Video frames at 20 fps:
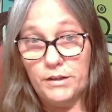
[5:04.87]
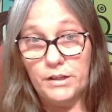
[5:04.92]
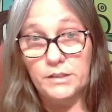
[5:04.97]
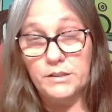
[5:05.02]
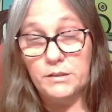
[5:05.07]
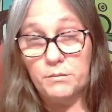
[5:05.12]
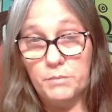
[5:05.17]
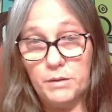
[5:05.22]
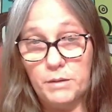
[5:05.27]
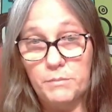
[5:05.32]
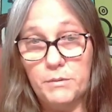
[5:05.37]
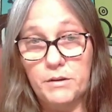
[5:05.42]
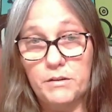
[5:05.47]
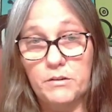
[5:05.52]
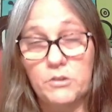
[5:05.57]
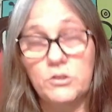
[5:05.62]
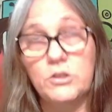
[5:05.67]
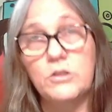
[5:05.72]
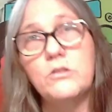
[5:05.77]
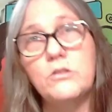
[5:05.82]
I said, but I'm going
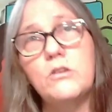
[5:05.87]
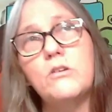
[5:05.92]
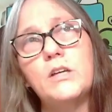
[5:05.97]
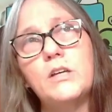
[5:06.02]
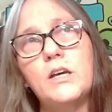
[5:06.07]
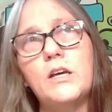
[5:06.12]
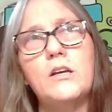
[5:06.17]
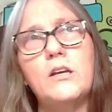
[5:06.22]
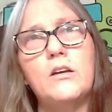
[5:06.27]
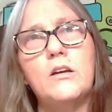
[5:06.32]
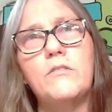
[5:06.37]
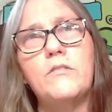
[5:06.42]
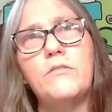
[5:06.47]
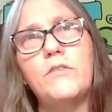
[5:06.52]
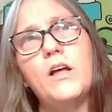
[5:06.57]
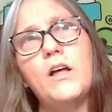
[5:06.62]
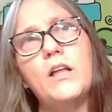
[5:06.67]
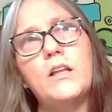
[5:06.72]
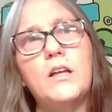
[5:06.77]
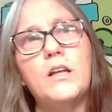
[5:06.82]
to, she goes, okay, you're going to
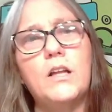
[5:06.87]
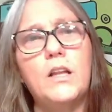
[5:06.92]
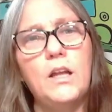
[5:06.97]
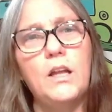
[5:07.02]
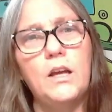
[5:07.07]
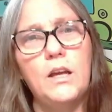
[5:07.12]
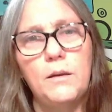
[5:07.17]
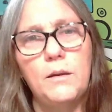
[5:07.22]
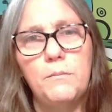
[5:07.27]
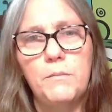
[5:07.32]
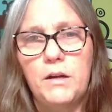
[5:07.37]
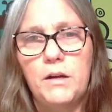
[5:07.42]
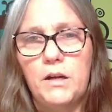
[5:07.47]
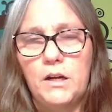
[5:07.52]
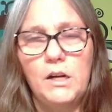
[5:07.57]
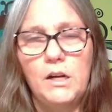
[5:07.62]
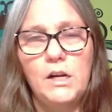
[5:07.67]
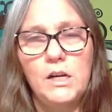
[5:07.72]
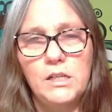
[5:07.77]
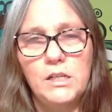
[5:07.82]
file a claim,
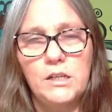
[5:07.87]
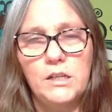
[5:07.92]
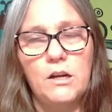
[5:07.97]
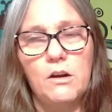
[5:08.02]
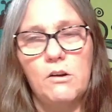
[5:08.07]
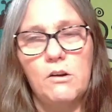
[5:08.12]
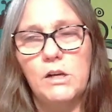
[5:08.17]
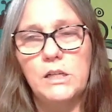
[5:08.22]
you know?